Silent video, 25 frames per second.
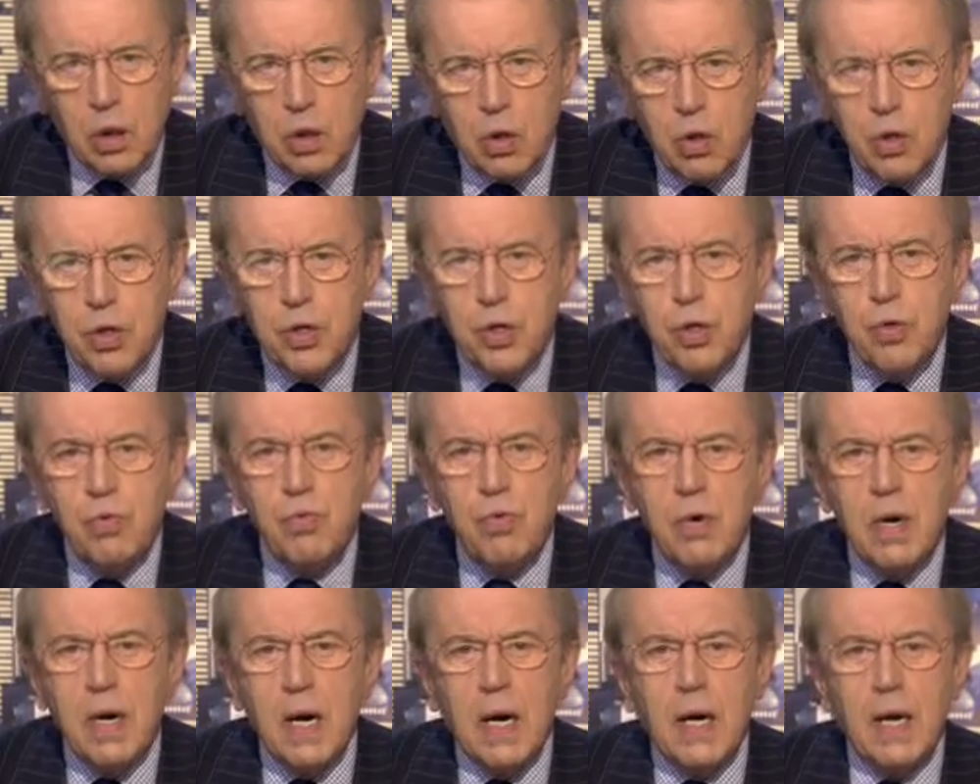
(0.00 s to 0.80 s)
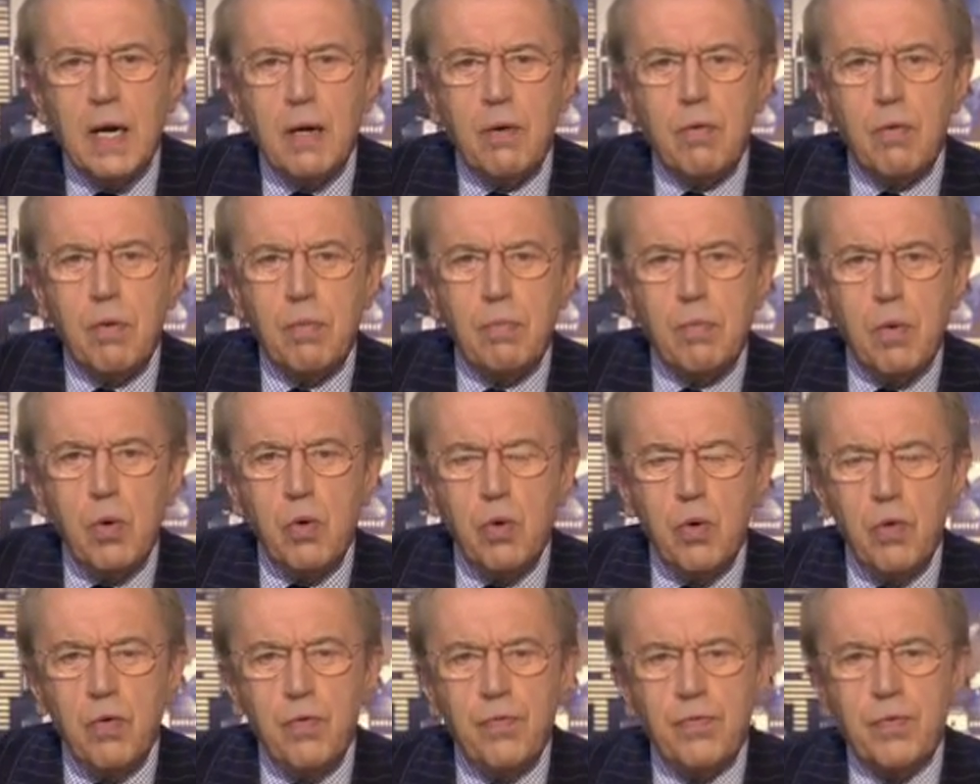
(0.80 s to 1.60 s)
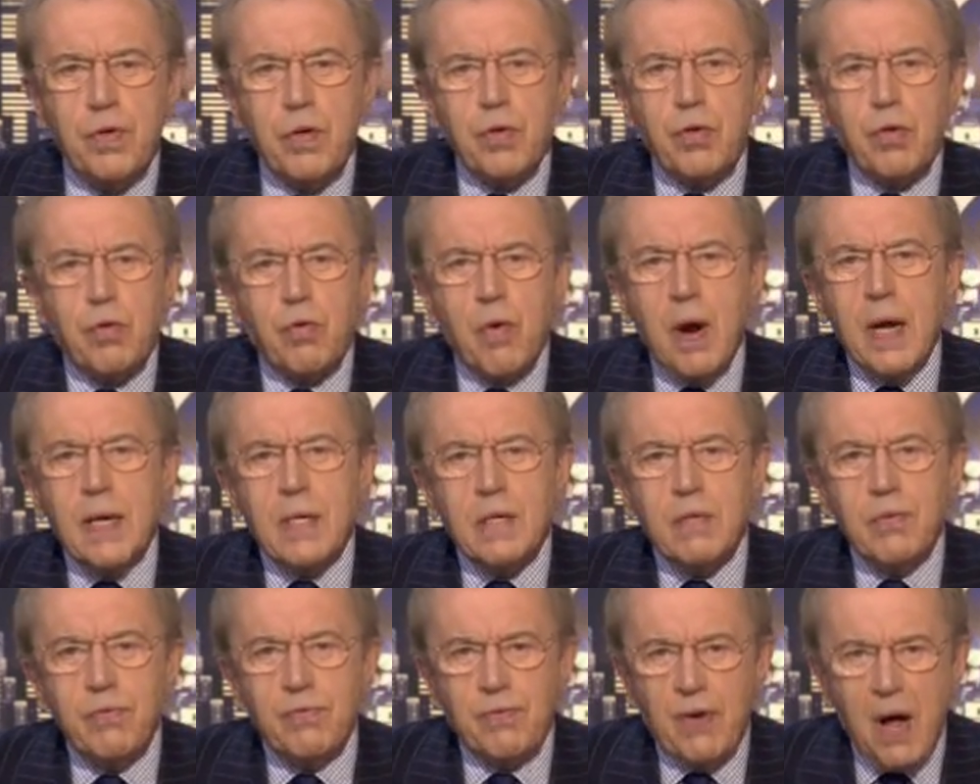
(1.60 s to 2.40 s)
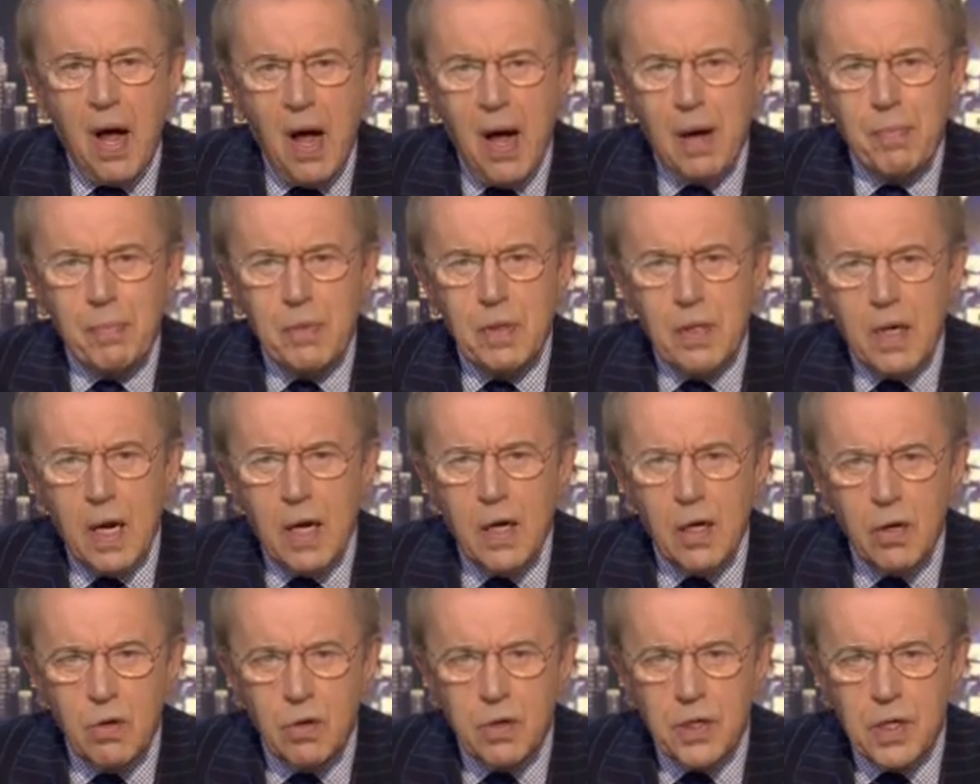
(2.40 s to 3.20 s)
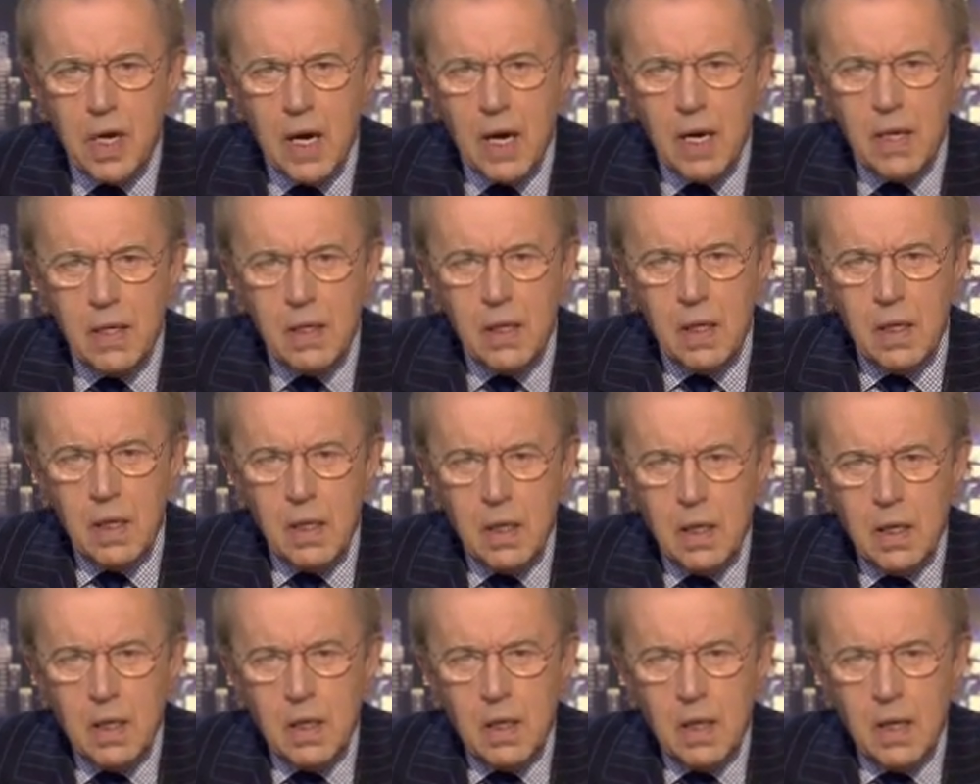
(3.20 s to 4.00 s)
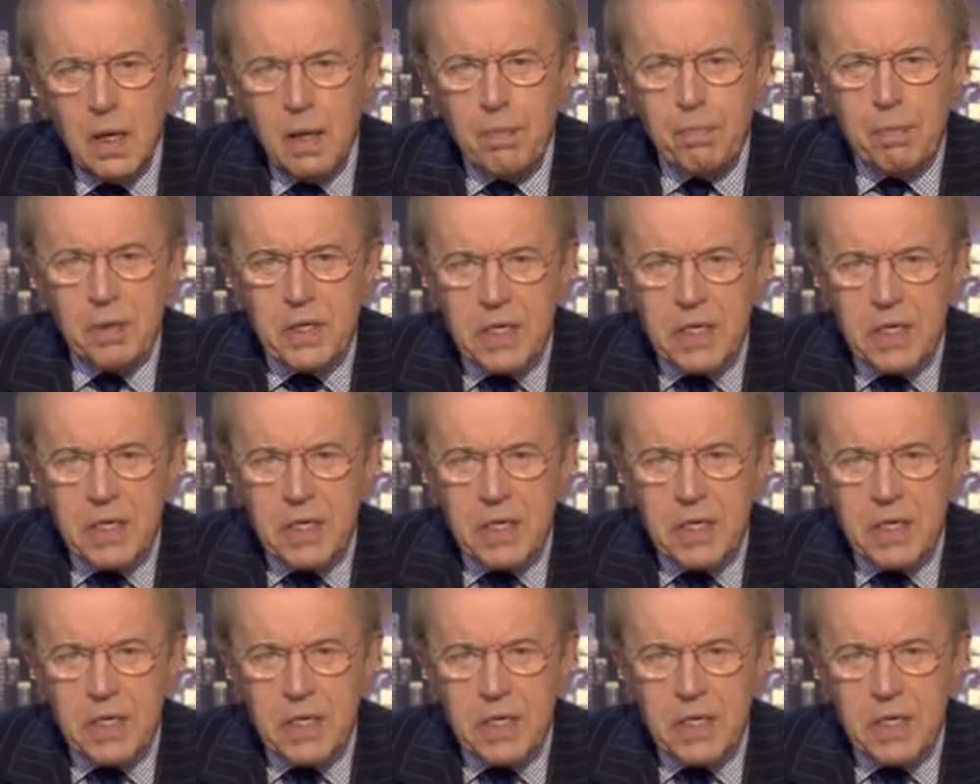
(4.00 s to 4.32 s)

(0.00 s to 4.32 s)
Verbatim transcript: Could you really remove the threat of carbon dioxide in